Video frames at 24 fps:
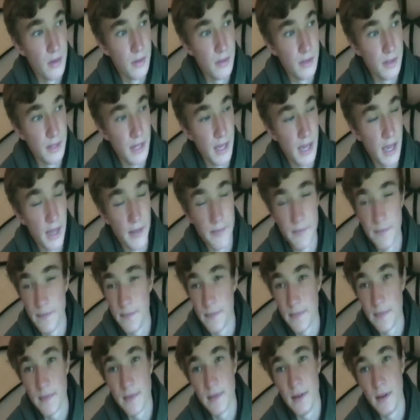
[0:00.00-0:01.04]
But yeah,
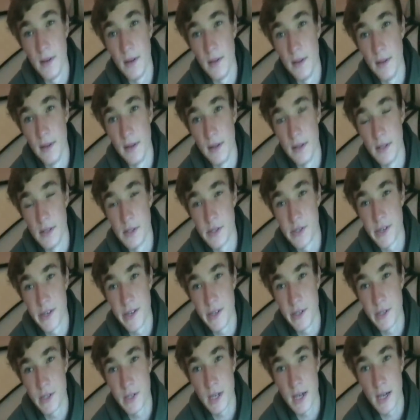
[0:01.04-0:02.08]
I think I'm going to
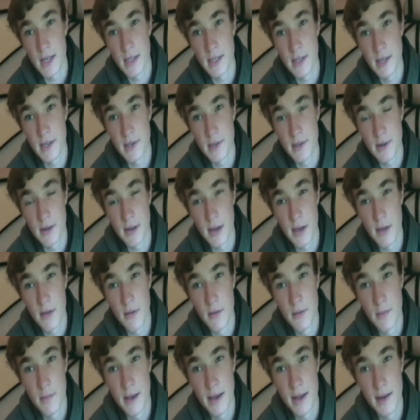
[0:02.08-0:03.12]
change tactics. I'm going to get
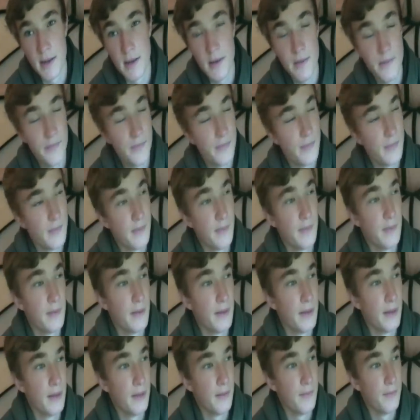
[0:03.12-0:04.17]
on the pellet,
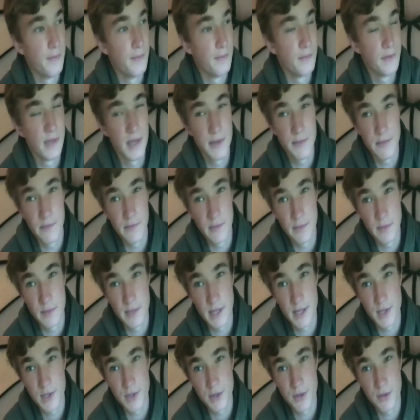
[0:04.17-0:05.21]
tip with
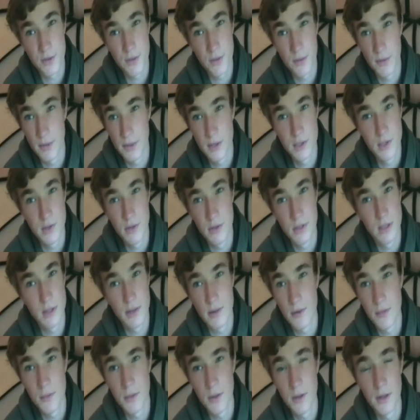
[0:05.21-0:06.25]
imitation corn. That's usually
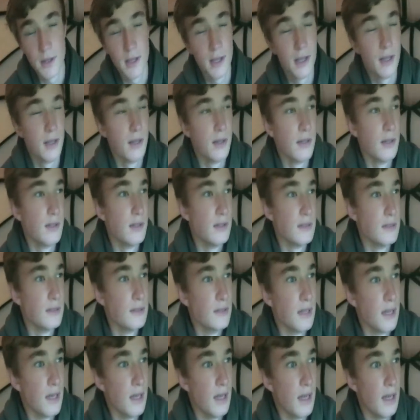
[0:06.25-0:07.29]
a good one, that,
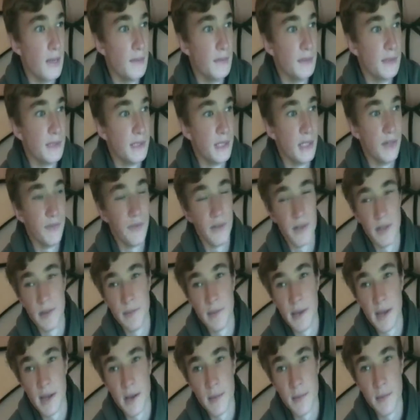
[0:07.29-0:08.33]
and see if I
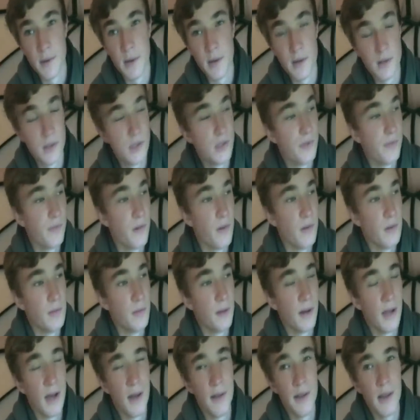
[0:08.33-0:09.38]
can bag a bite, because the rod's
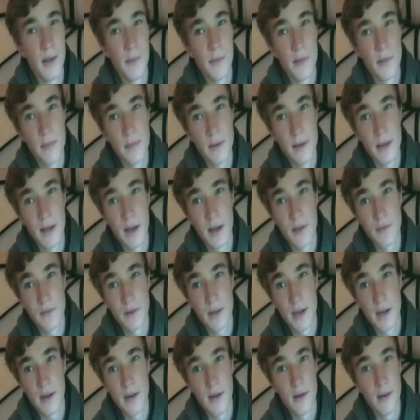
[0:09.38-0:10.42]
been out now probably
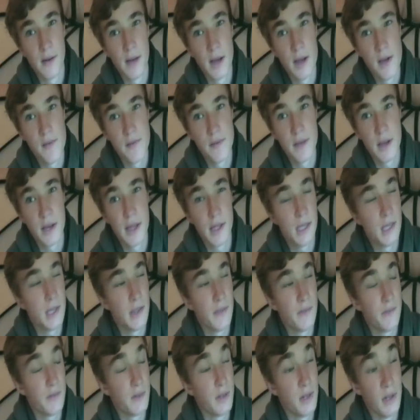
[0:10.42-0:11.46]
half an hour and I haven't had
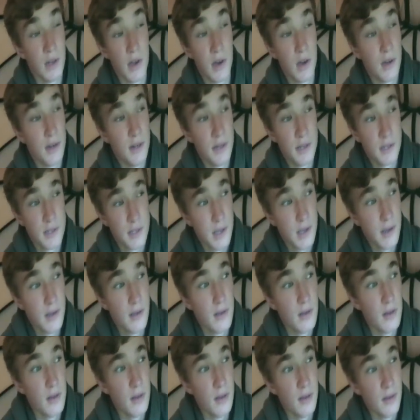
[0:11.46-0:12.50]
even a liner, so
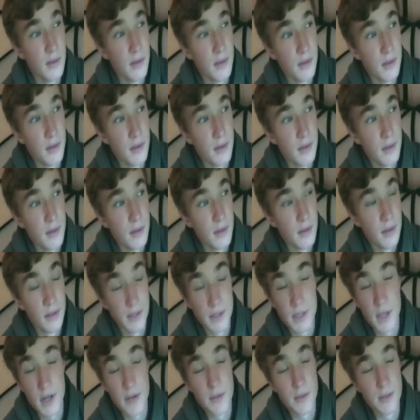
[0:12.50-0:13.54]

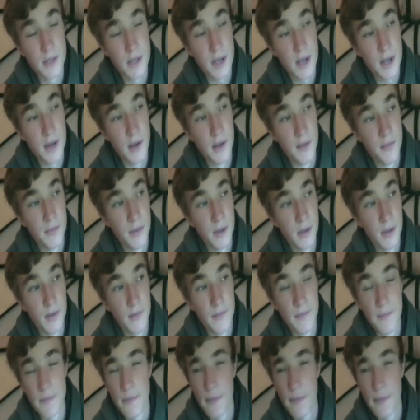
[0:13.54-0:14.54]
I don't know what's going on, but